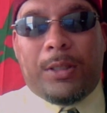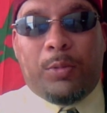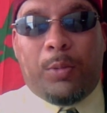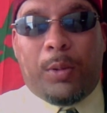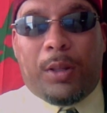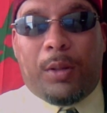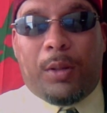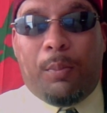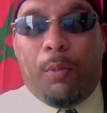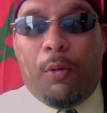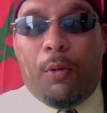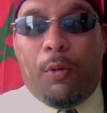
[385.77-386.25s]

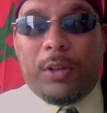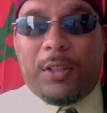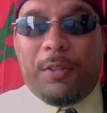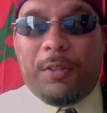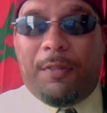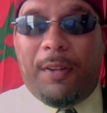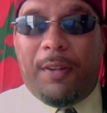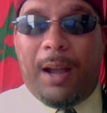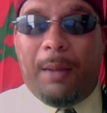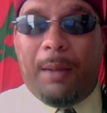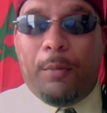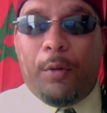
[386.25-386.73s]
what the Moorish
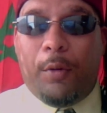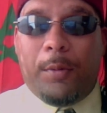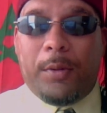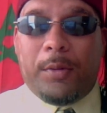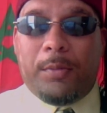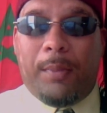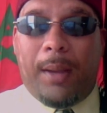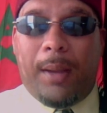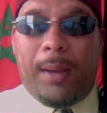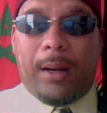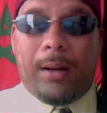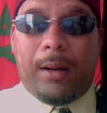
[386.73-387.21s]
divine
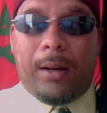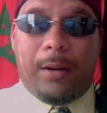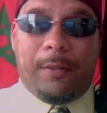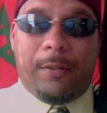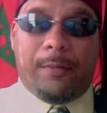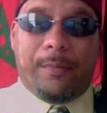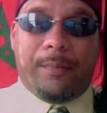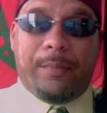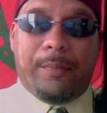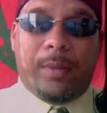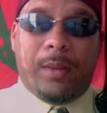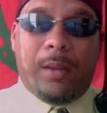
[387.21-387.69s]
movement is made
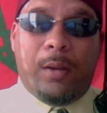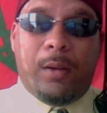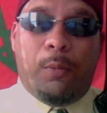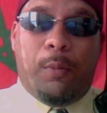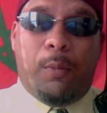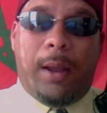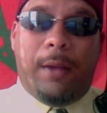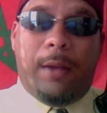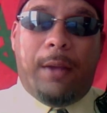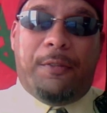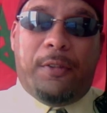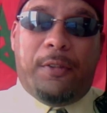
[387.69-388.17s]
of,
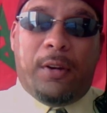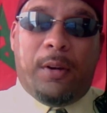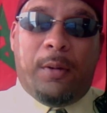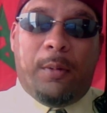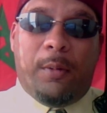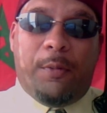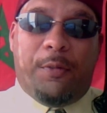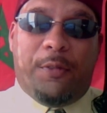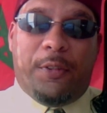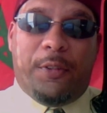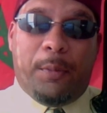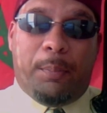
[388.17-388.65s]
right? For
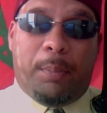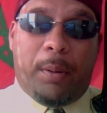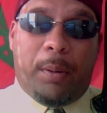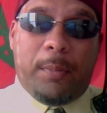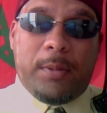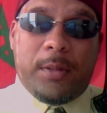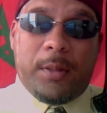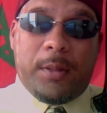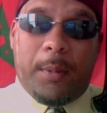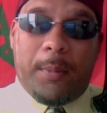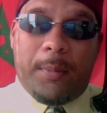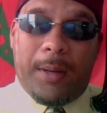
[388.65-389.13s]
the
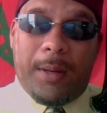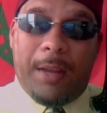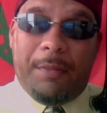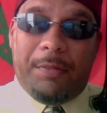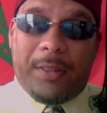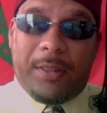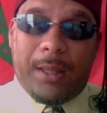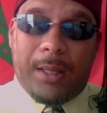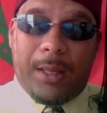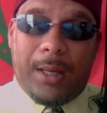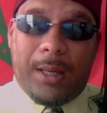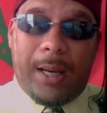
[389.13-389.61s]
purpose of
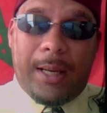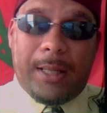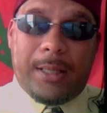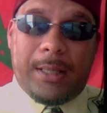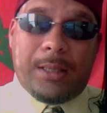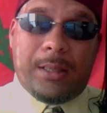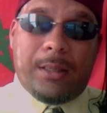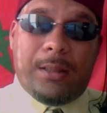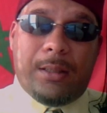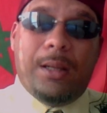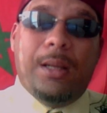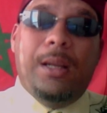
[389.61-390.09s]
uplifting the
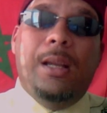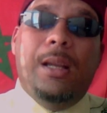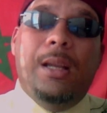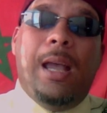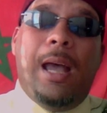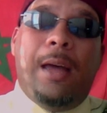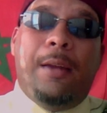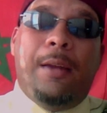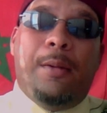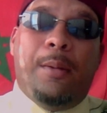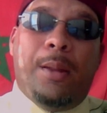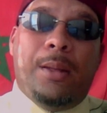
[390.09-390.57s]
nation.
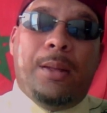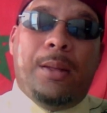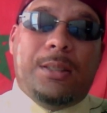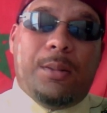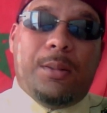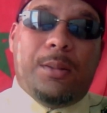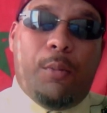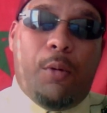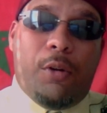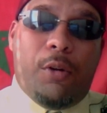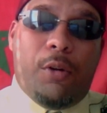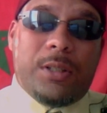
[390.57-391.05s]
And it
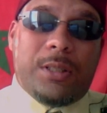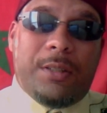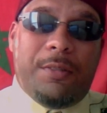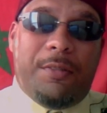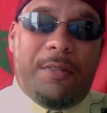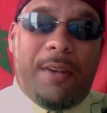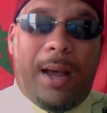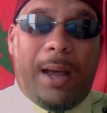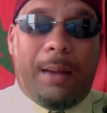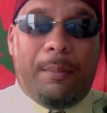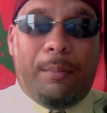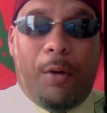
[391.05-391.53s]
is the Moorish
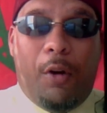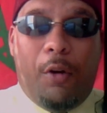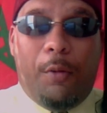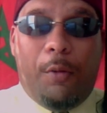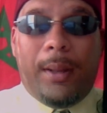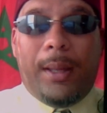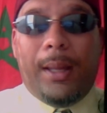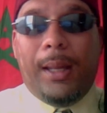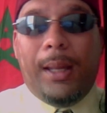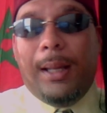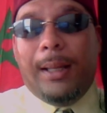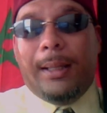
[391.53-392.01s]
divine
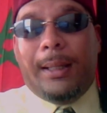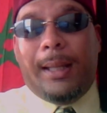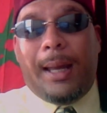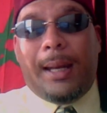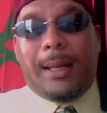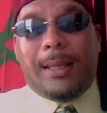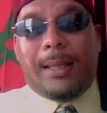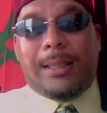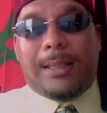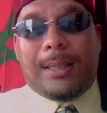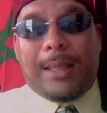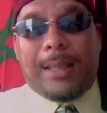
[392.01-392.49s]
movement
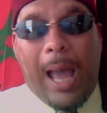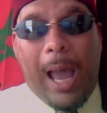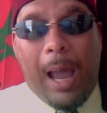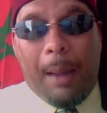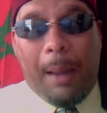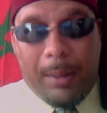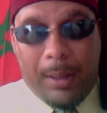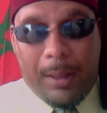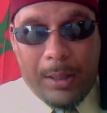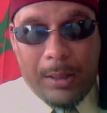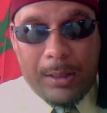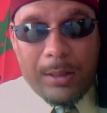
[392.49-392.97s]
that
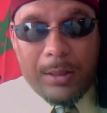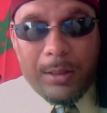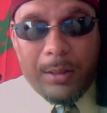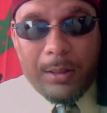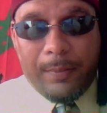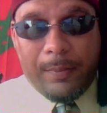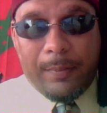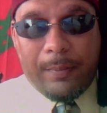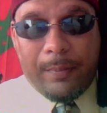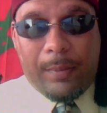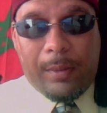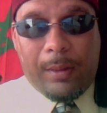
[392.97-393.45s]
established
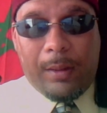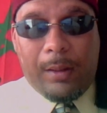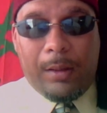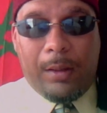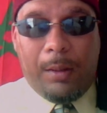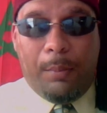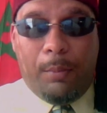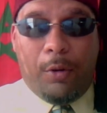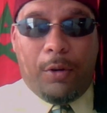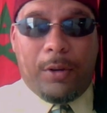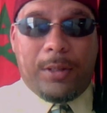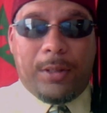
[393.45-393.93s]

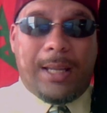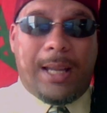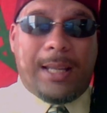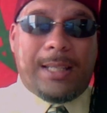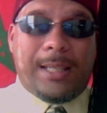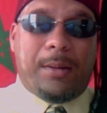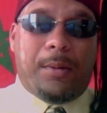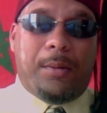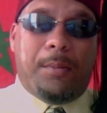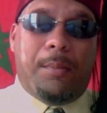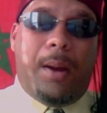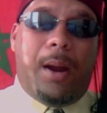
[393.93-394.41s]
the Moorish
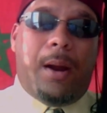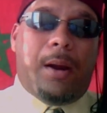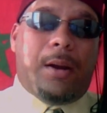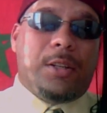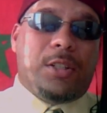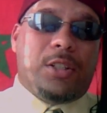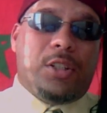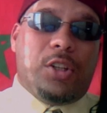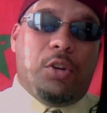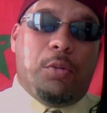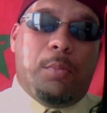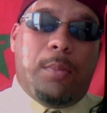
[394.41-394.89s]
Science of
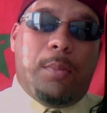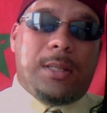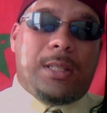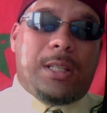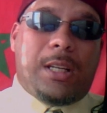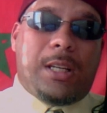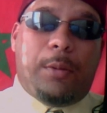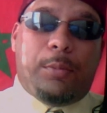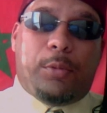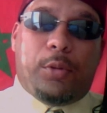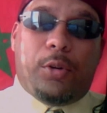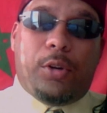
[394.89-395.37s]
America. So you
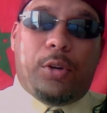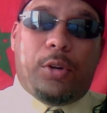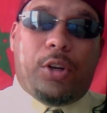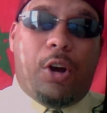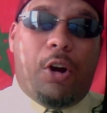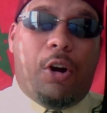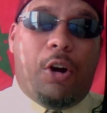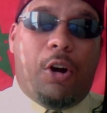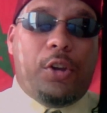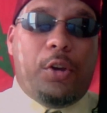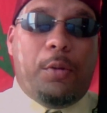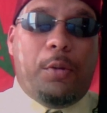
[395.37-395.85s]
must come to the
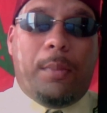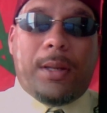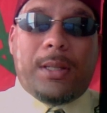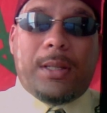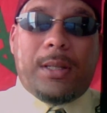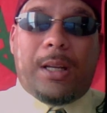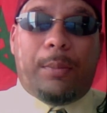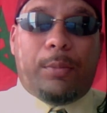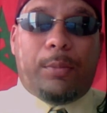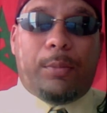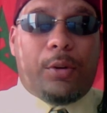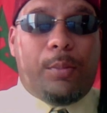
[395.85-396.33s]
door. You
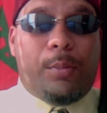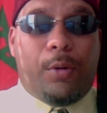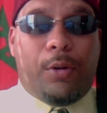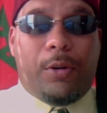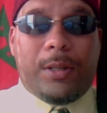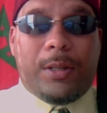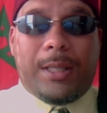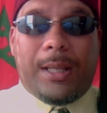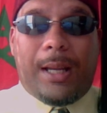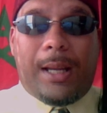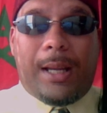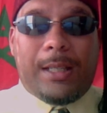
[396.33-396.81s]
must come to the
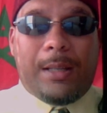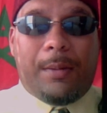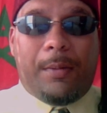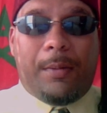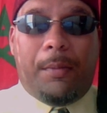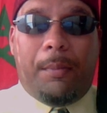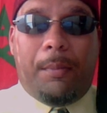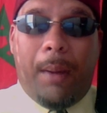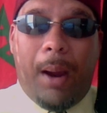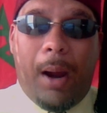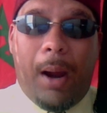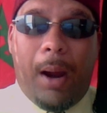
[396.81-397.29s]
Moorish Science
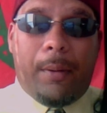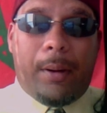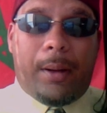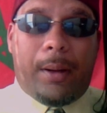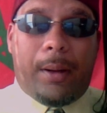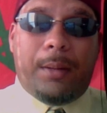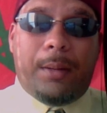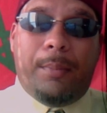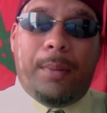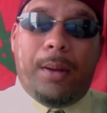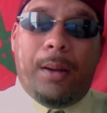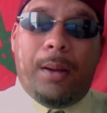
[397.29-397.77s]
of
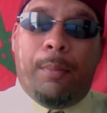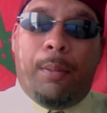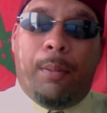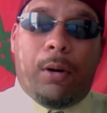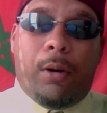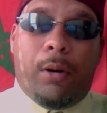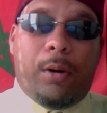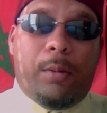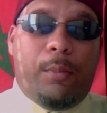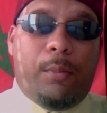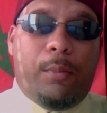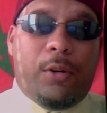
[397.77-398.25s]
America to be a
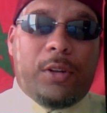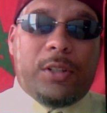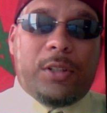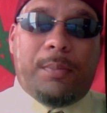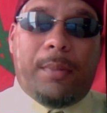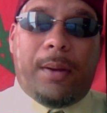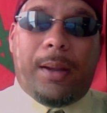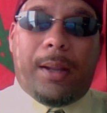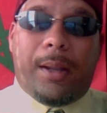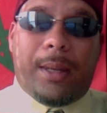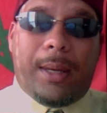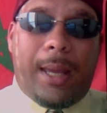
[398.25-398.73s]
part of the Moorish
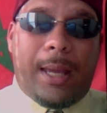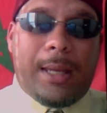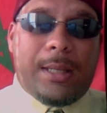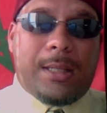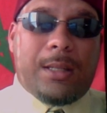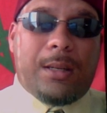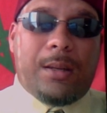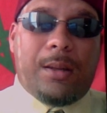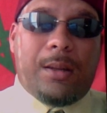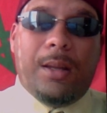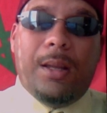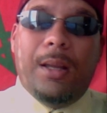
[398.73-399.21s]
American
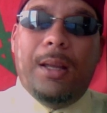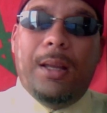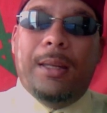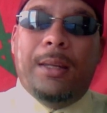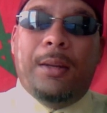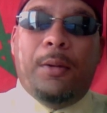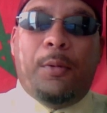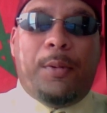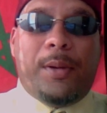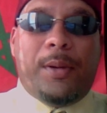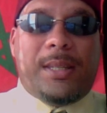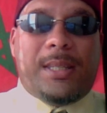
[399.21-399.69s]
nation,
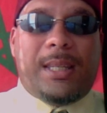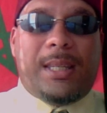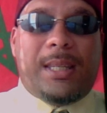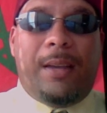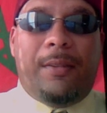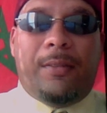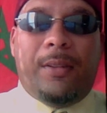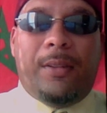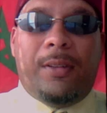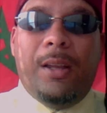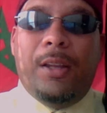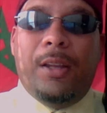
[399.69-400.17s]
to
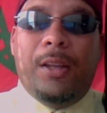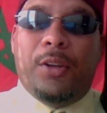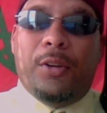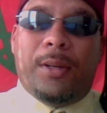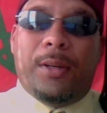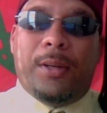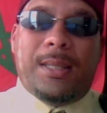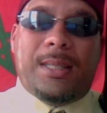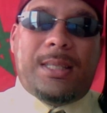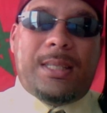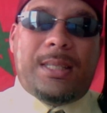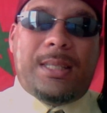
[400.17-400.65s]
receive
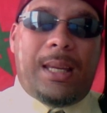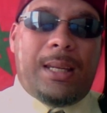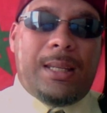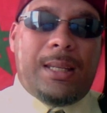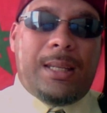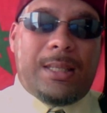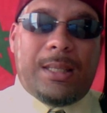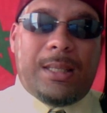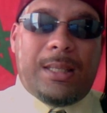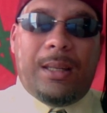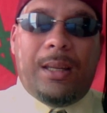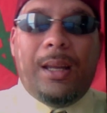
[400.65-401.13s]
your
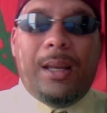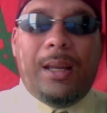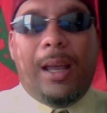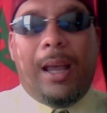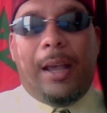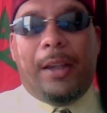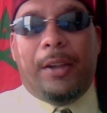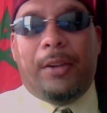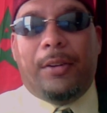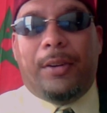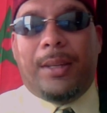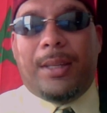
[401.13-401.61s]
descendancy
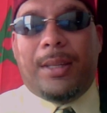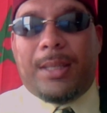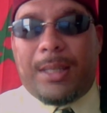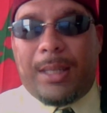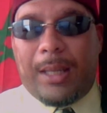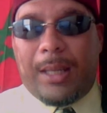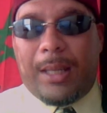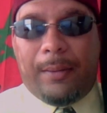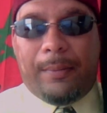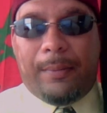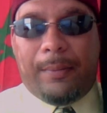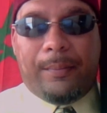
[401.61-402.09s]
and your
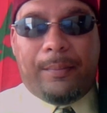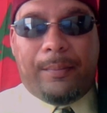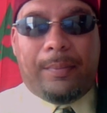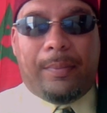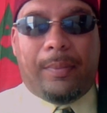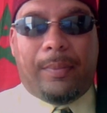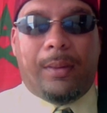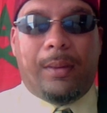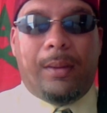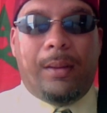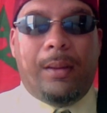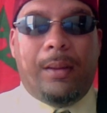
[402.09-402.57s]
descent.
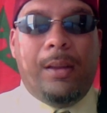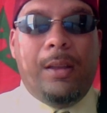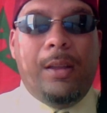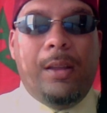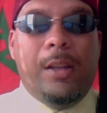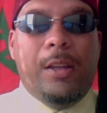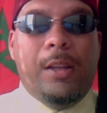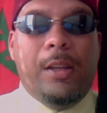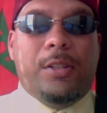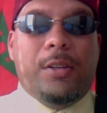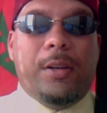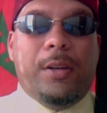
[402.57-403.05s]

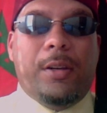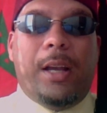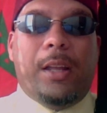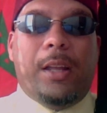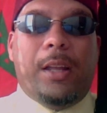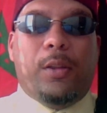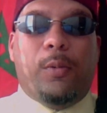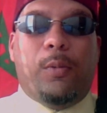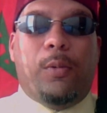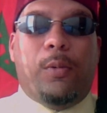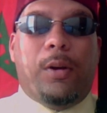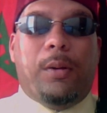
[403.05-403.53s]
So
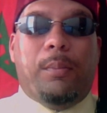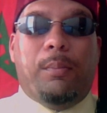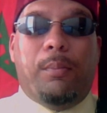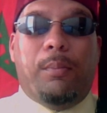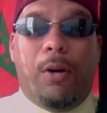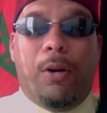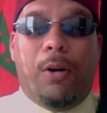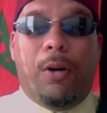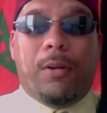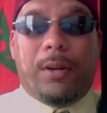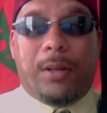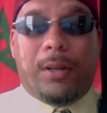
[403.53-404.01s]
here the word
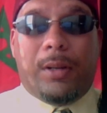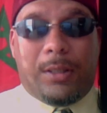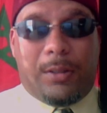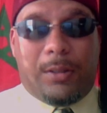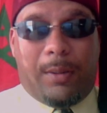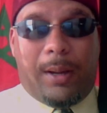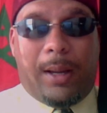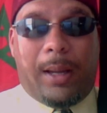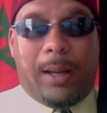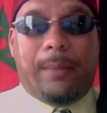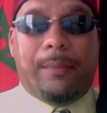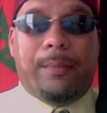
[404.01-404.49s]
Moorish,
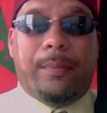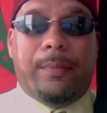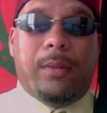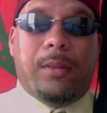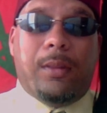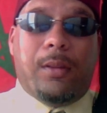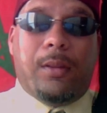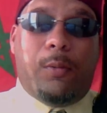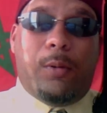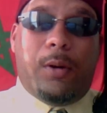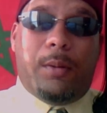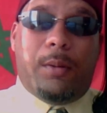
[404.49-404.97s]
right?
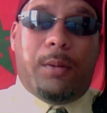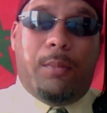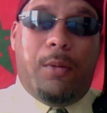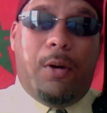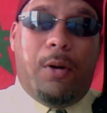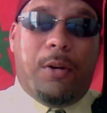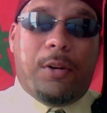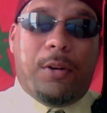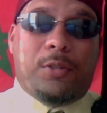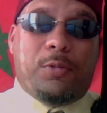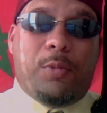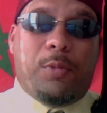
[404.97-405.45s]
The word
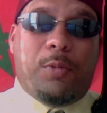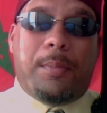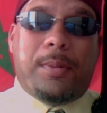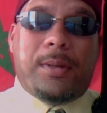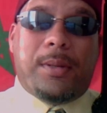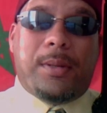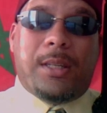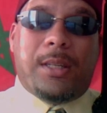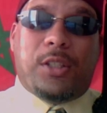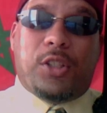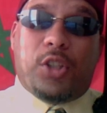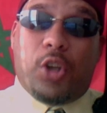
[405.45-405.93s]
Moorish
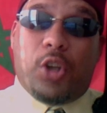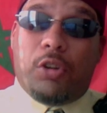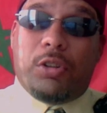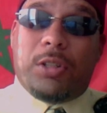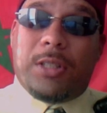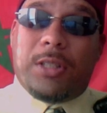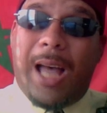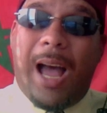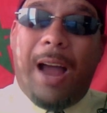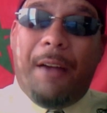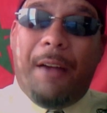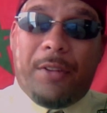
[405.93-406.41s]
represents your
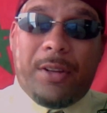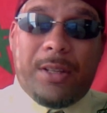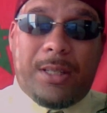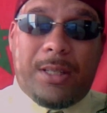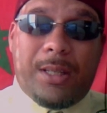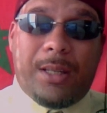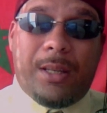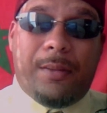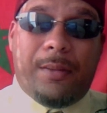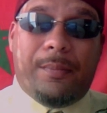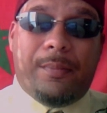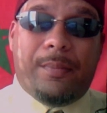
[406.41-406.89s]

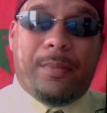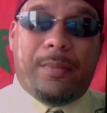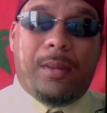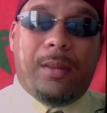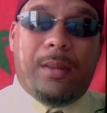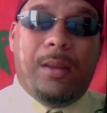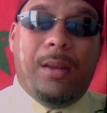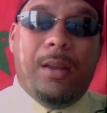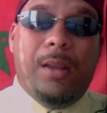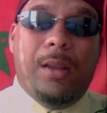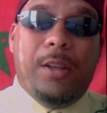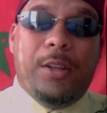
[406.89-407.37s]
sovereignty,
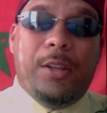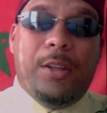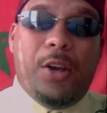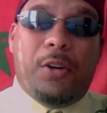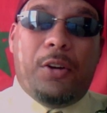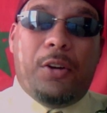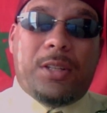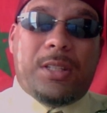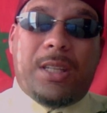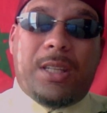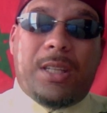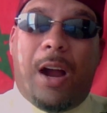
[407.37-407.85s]

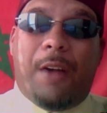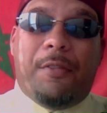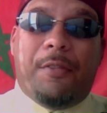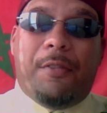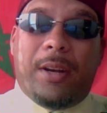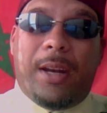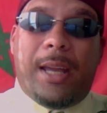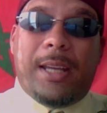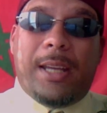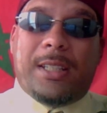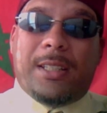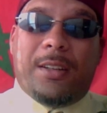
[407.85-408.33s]
your
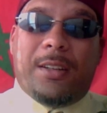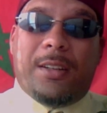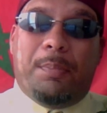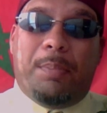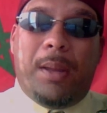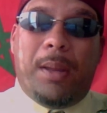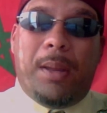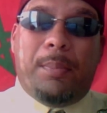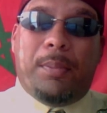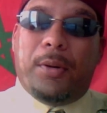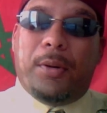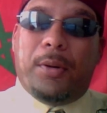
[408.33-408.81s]
sovereign nation
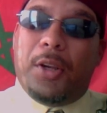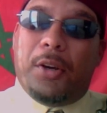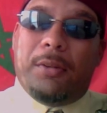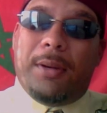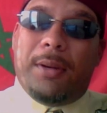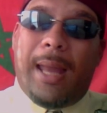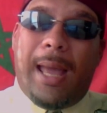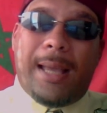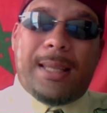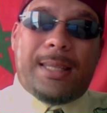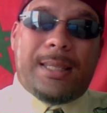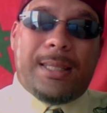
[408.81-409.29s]
of people,
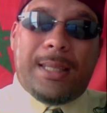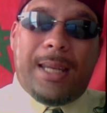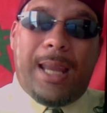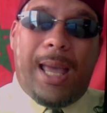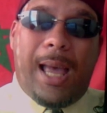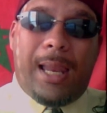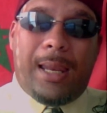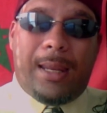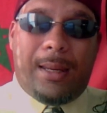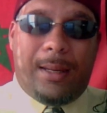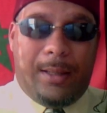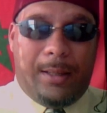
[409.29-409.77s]
your
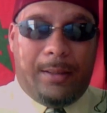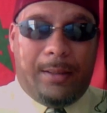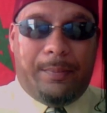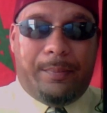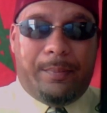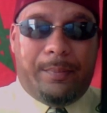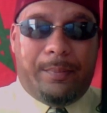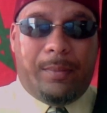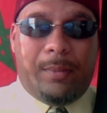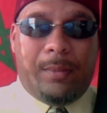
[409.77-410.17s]
nationality.